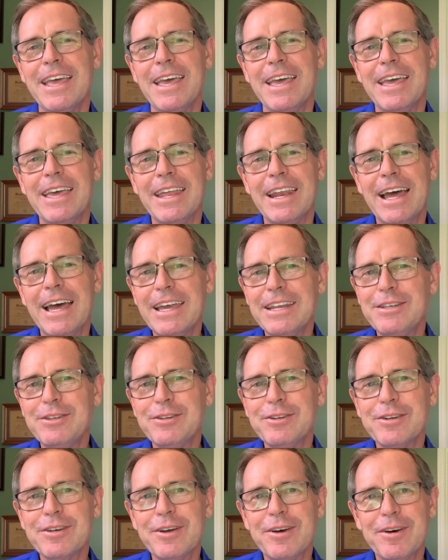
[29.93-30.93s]
And I
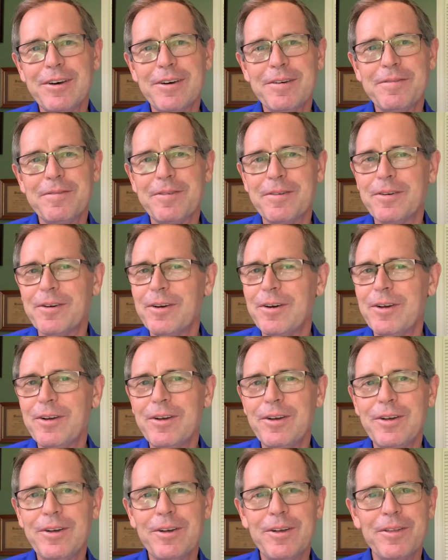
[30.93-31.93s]
took off for
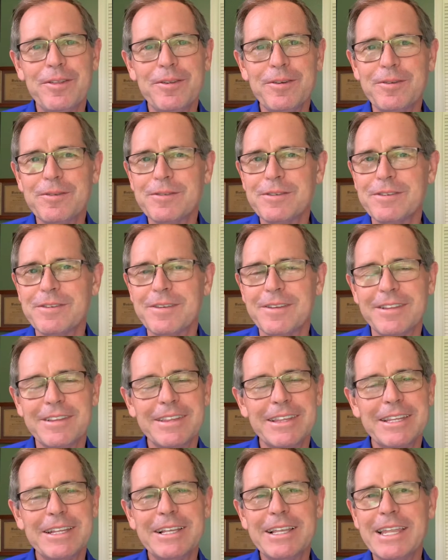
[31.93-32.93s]
all those
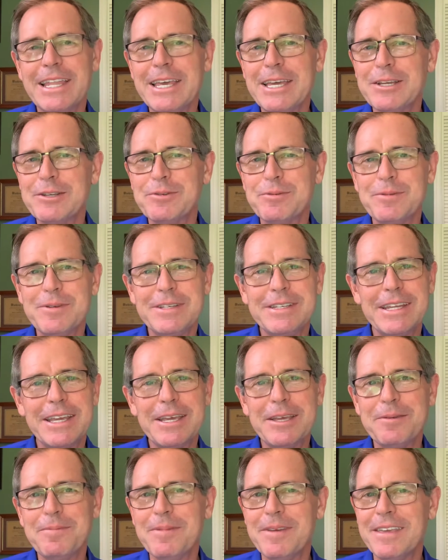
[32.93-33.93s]
little legs would
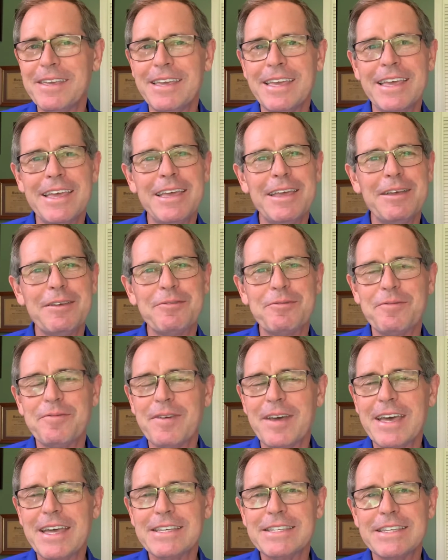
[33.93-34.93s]
take me as
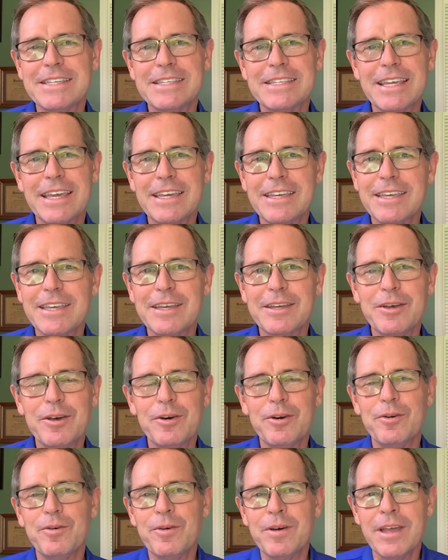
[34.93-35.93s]
fast as I could
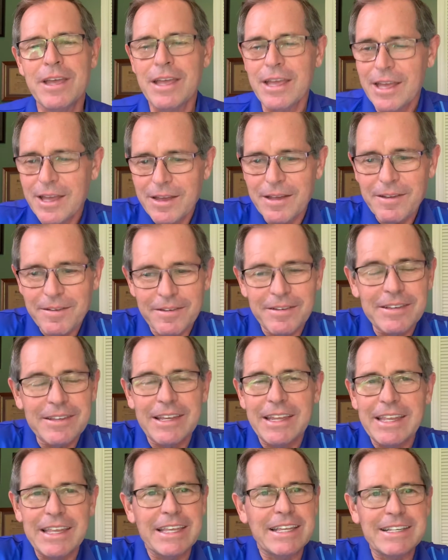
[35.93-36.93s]
go,
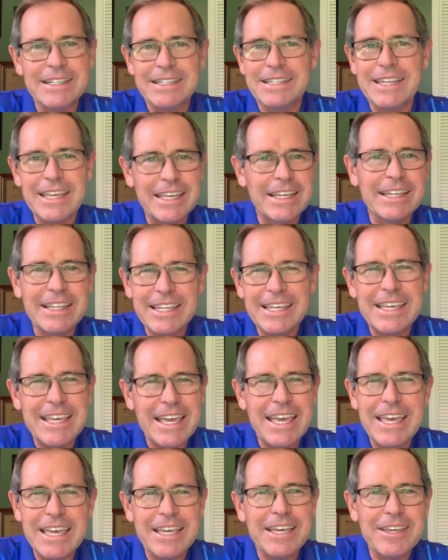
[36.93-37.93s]
intently
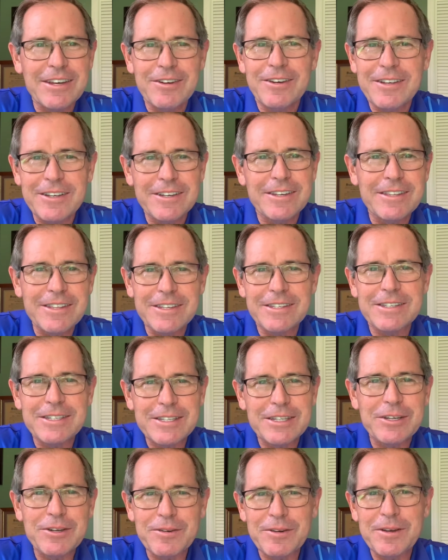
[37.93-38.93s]
hanging on to the
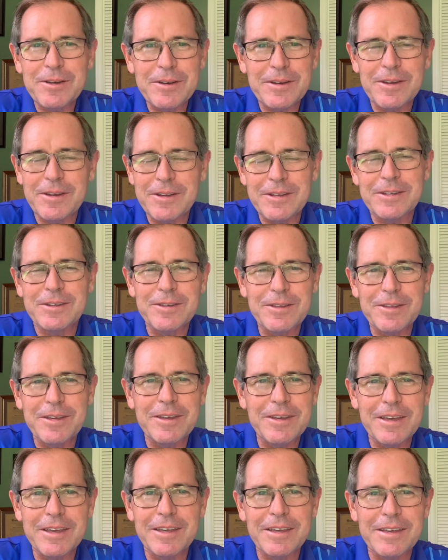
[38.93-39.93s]
steering, uh, to
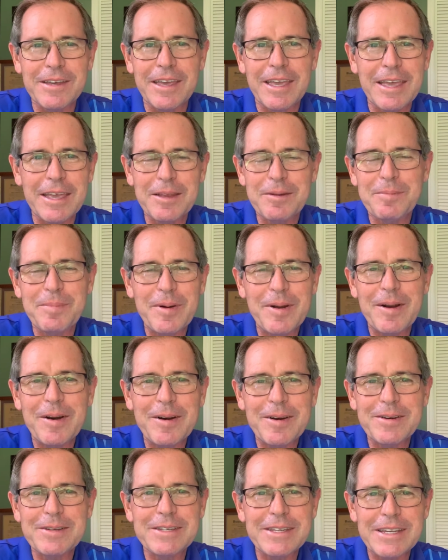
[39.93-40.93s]
the
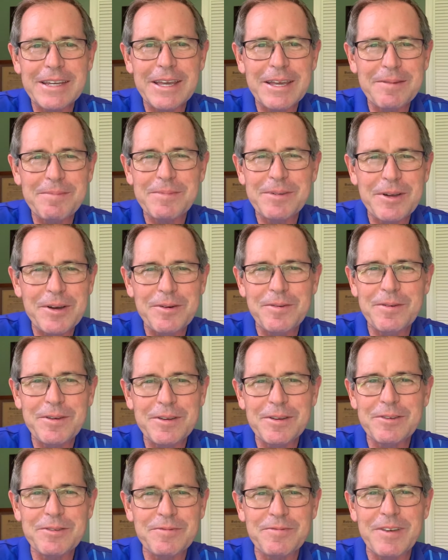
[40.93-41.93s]
handbars, and I'm going
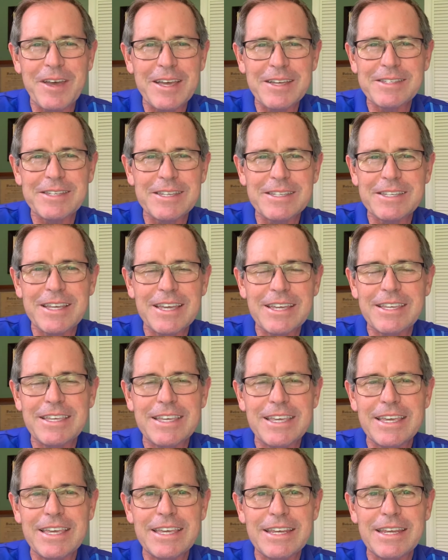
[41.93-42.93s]
as fast as I
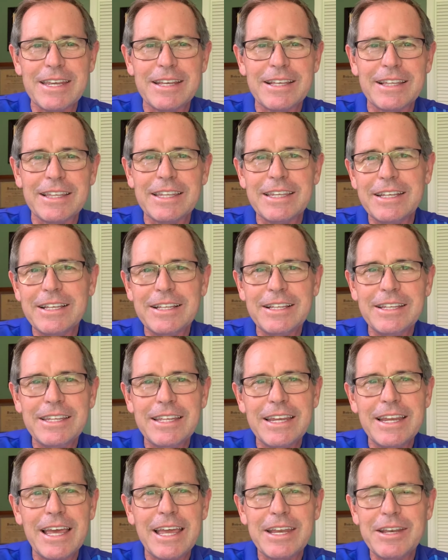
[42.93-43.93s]
can. And little
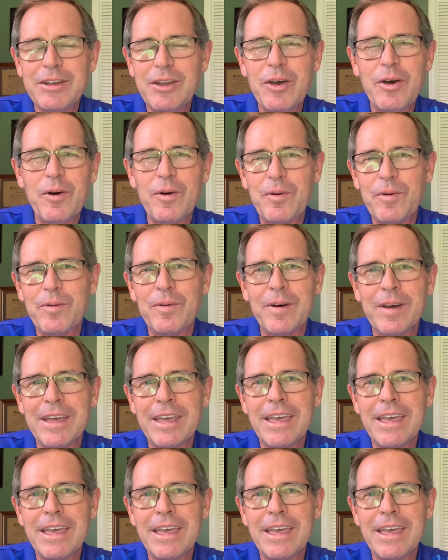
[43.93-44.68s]
did I know